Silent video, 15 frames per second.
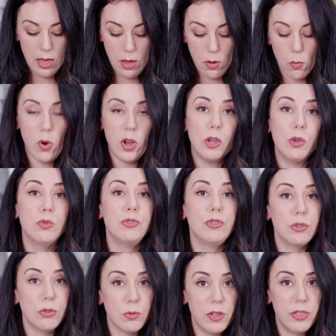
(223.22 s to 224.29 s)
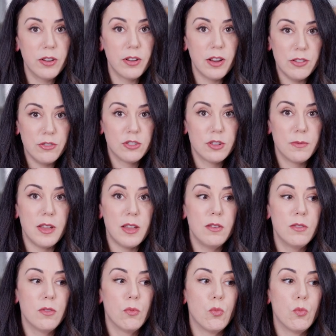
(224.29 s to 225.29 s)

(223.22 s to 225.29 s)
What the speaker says: What you do with your instrument